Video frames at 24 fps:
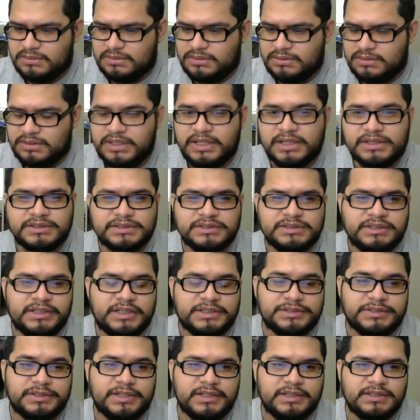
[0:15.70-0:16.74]
Yeah, just
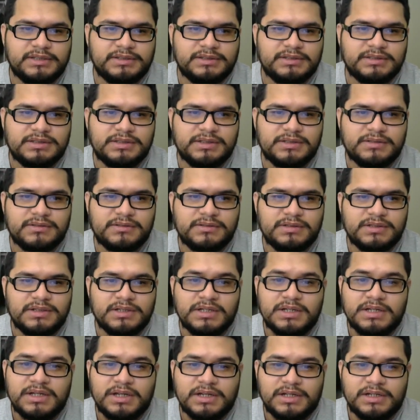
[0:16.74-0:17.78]
yesterday. So,
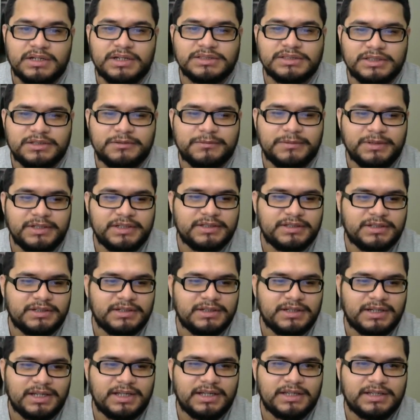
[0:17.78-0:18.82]
it's actually really
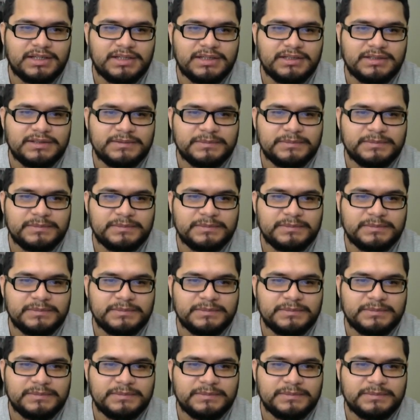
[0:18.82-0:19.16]
good. I like it.